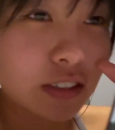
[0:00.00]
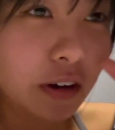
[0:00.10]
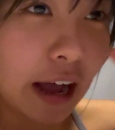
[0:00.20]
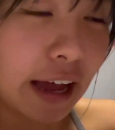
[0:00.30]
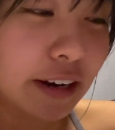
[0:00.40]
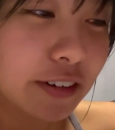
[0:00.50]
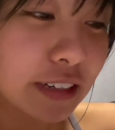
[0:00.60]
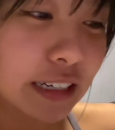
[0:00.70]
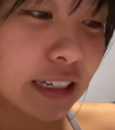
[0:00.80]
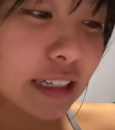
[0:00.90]
so hard.
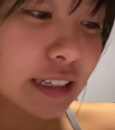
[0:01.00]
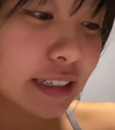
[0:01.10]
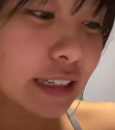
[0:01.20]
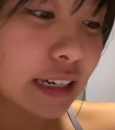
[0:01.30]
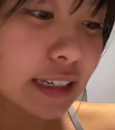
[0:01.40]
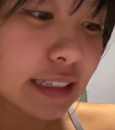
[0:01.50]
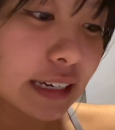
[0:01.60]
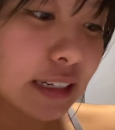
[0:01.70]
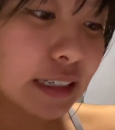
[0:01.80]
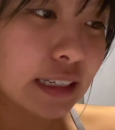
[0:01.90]
Okay, again,
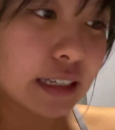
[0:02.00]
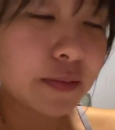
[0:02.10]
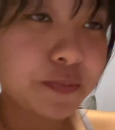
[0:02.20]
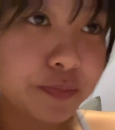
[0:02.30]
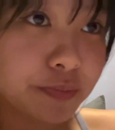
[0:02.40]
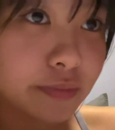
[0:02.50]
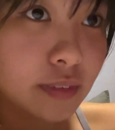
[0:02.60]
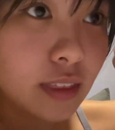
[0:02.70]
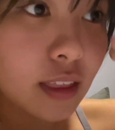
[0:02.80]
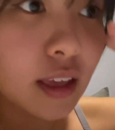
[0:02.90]
again, again.
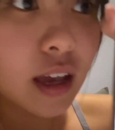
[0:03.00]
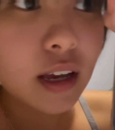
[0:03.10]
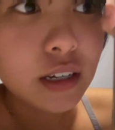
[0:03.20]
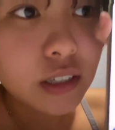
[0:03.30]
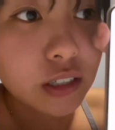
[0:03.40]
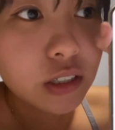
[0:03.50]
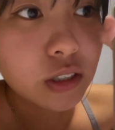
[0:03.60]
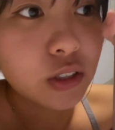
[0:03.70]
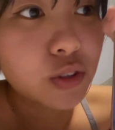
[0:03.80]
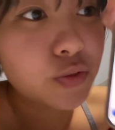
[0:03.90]
In
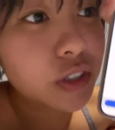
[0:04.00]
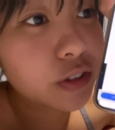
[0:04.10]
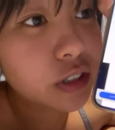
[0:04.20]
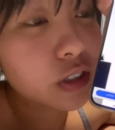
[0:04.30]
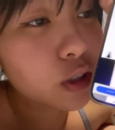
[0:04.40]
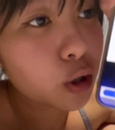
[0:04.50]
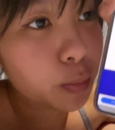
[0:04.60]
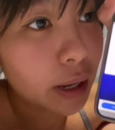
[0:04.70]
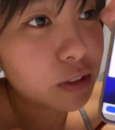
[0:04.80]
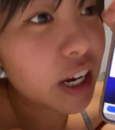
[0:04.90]
this free Green Tea Go
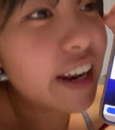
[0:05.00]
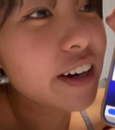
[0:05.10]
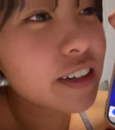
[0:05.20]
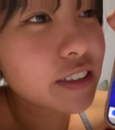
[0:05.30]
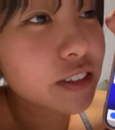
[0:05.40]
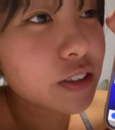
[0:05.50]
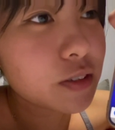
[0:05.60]
Plum Challenge!